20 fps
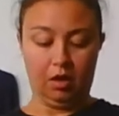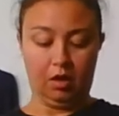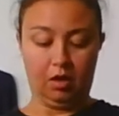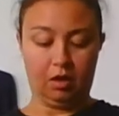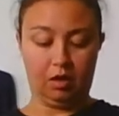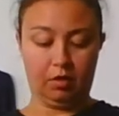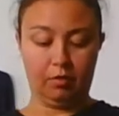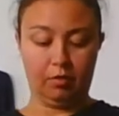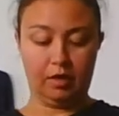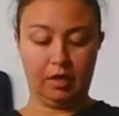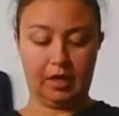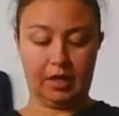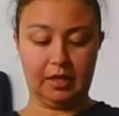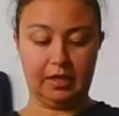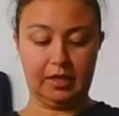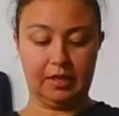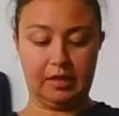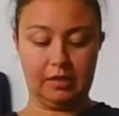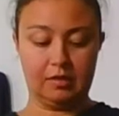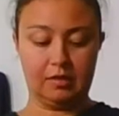Oh, the
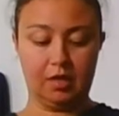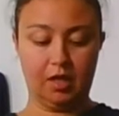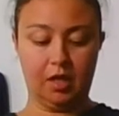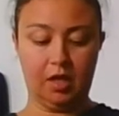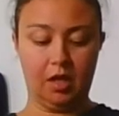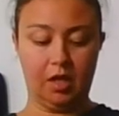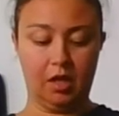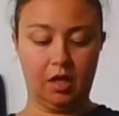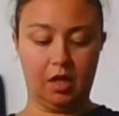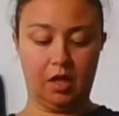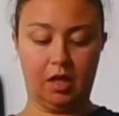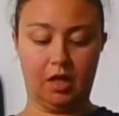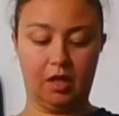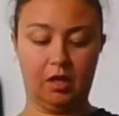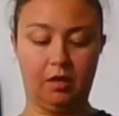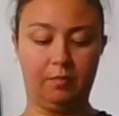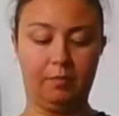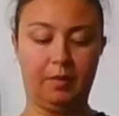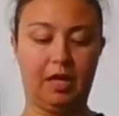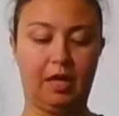90s.
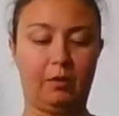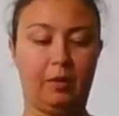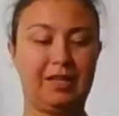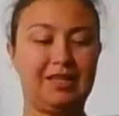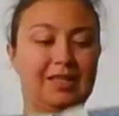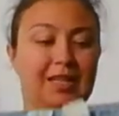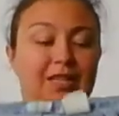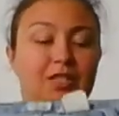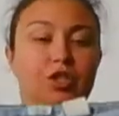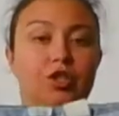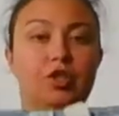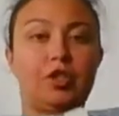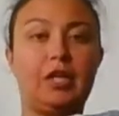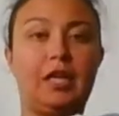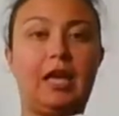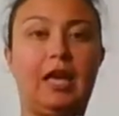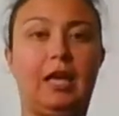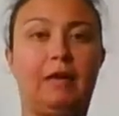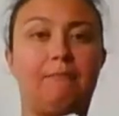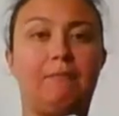Um, anyway, size
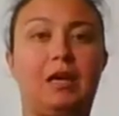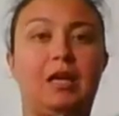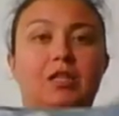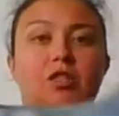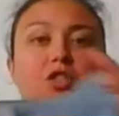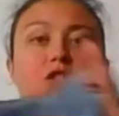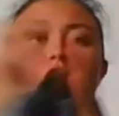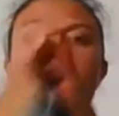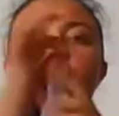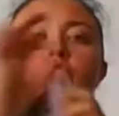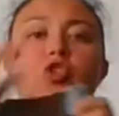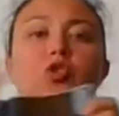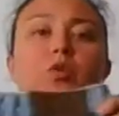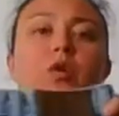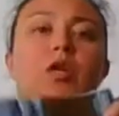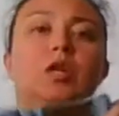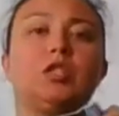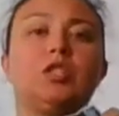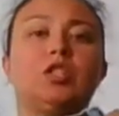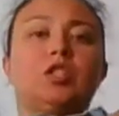38 men's
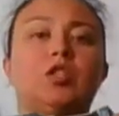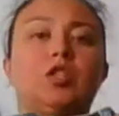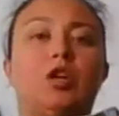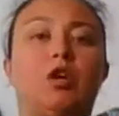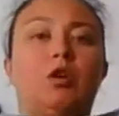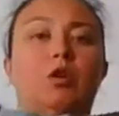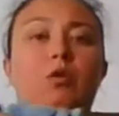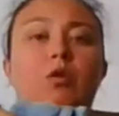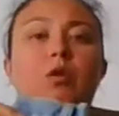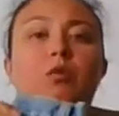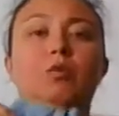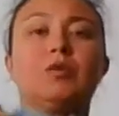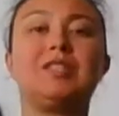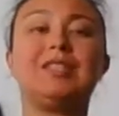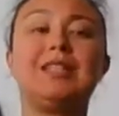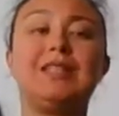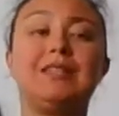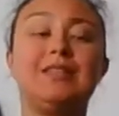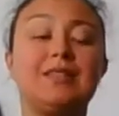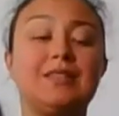shorts. So we'll
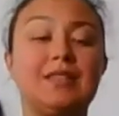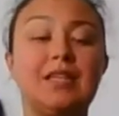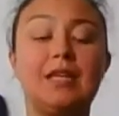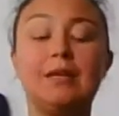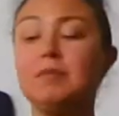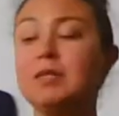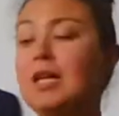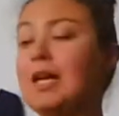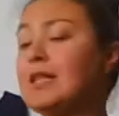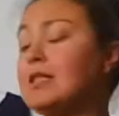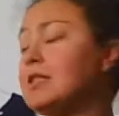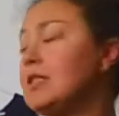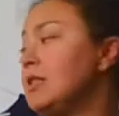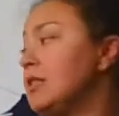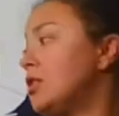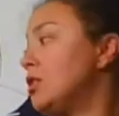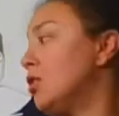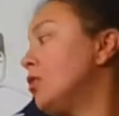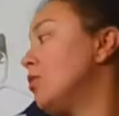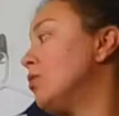see. It's the same size as
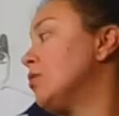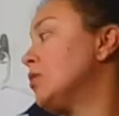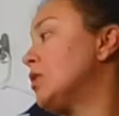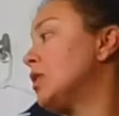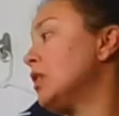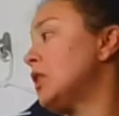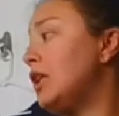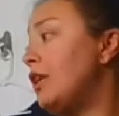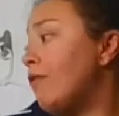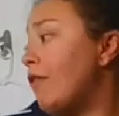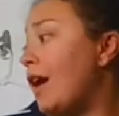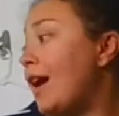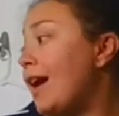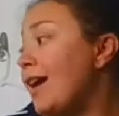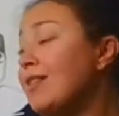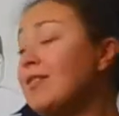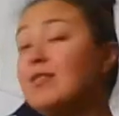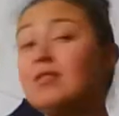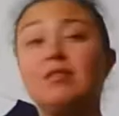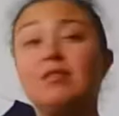those
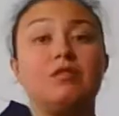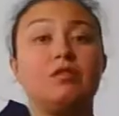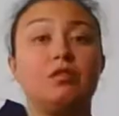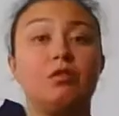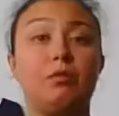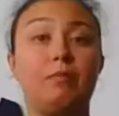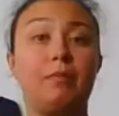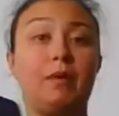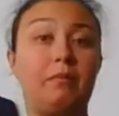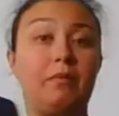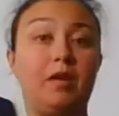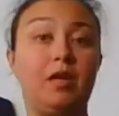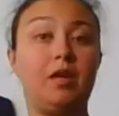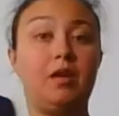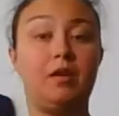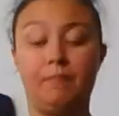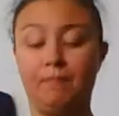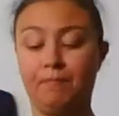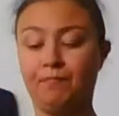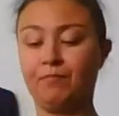Levi's. So
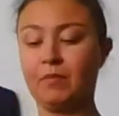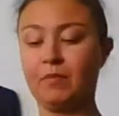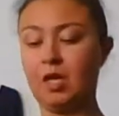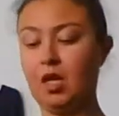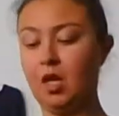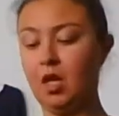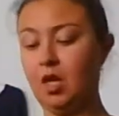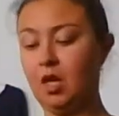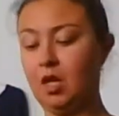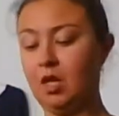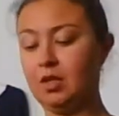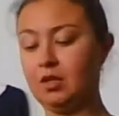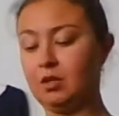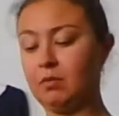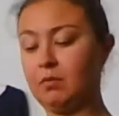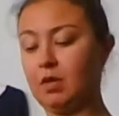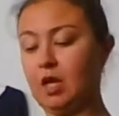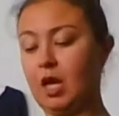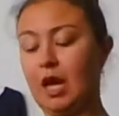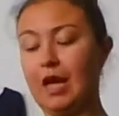maybe
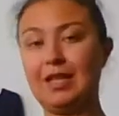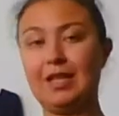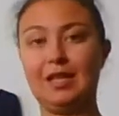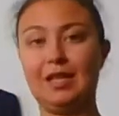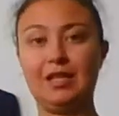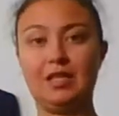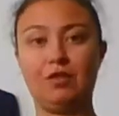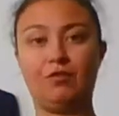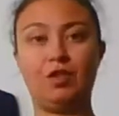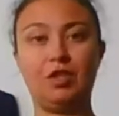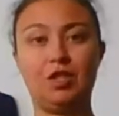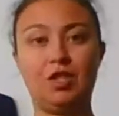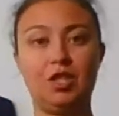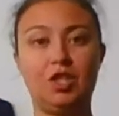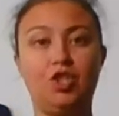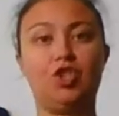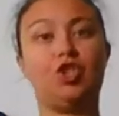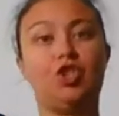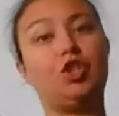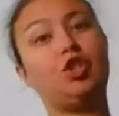some guy that likes
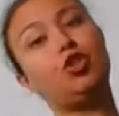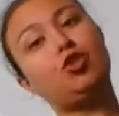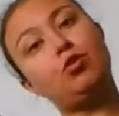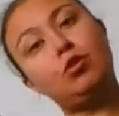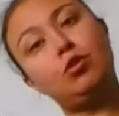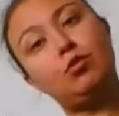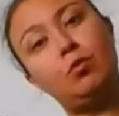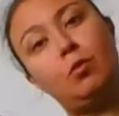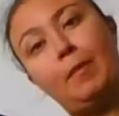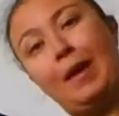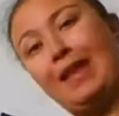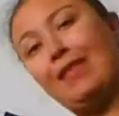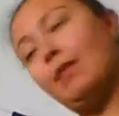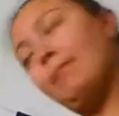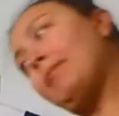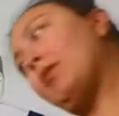vintage jean shorts will buy them